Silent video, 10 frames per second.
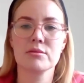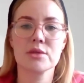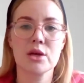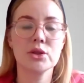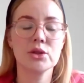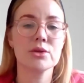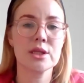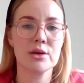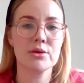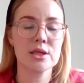social
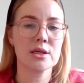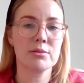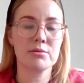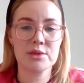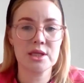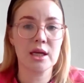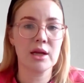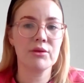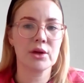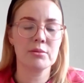skills is a
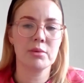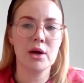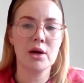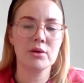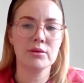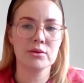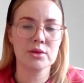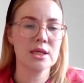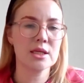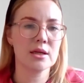significant part of
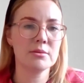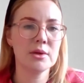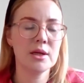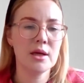autism,